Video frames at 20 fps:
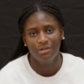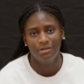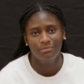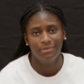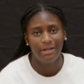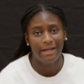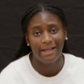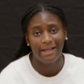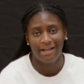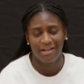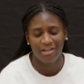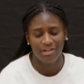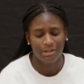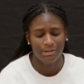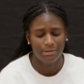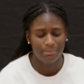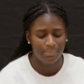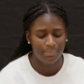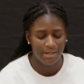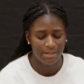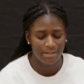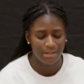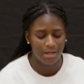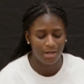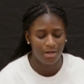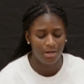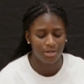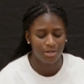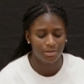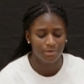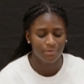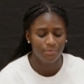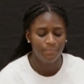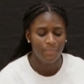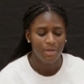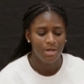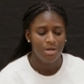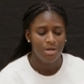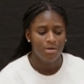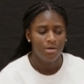I got cleared by a psychiatrist.
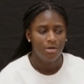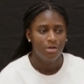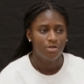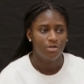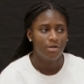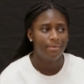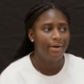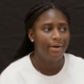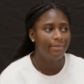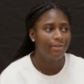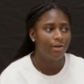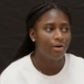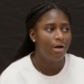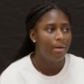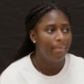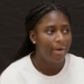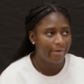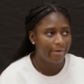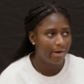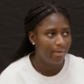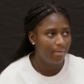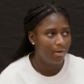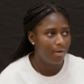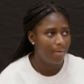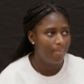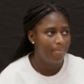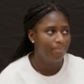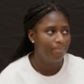So I had to call my grandma.